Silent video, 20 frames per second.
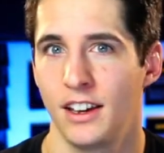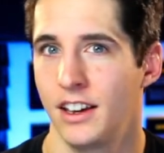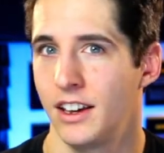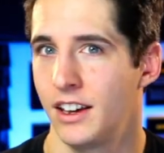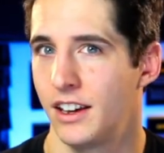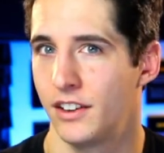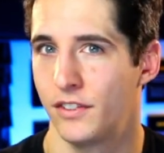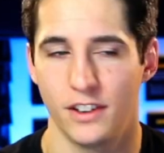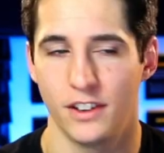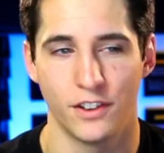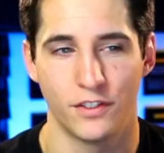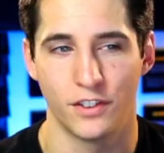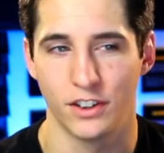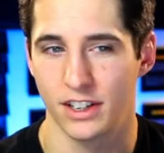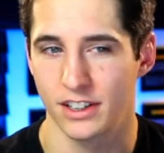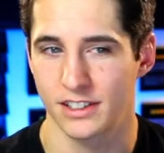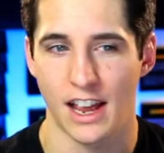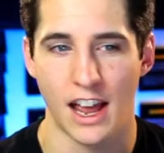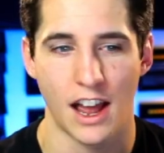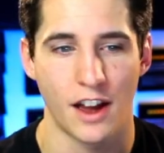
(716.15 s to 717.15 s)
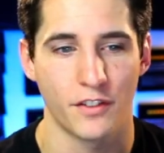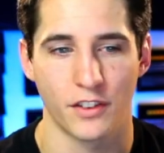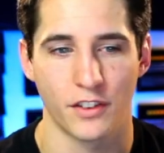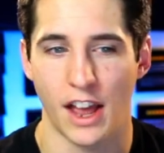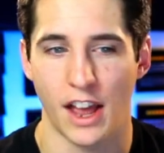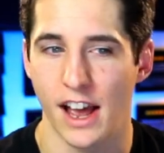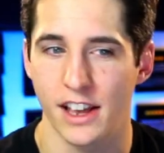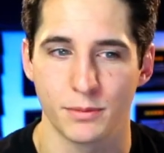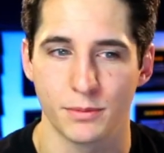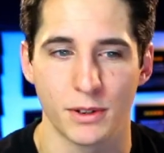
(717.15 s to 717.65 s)
If it doesn't have
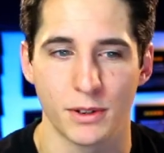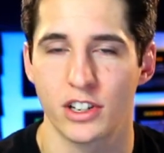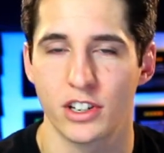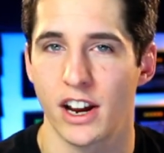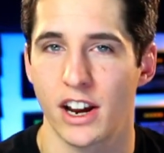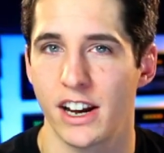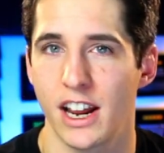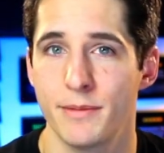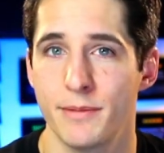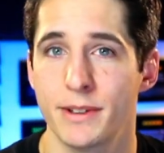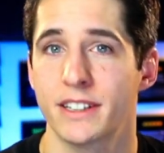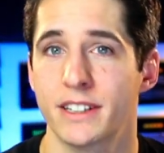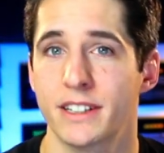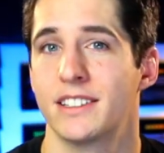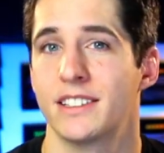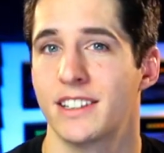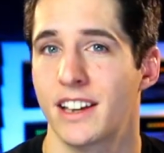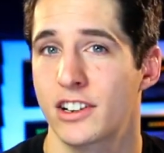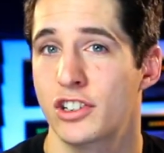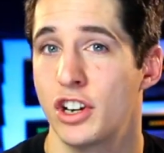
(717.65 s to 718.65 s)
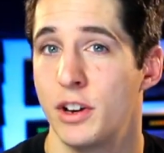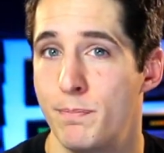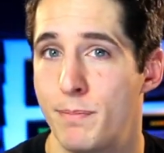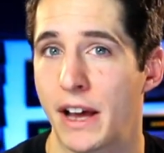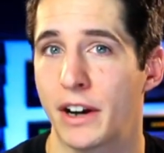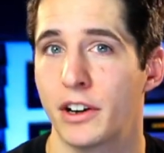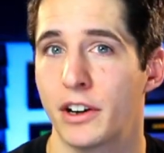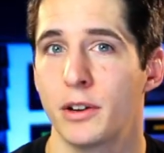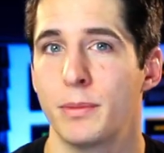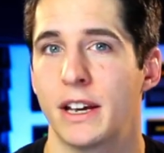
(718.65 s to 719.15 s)
as much dynamics, that's actually
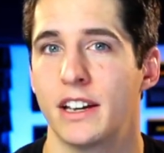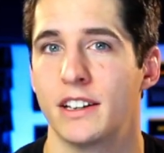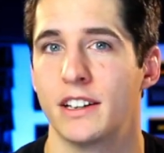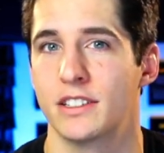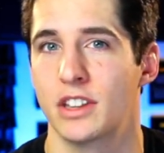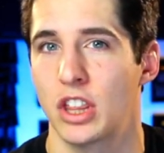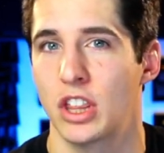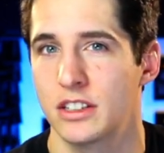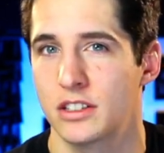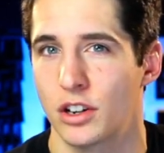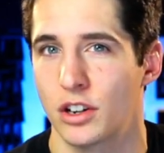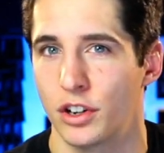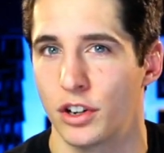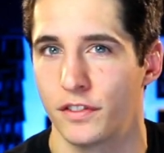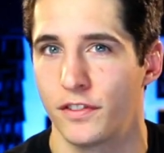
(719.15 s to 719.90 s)
better because things that are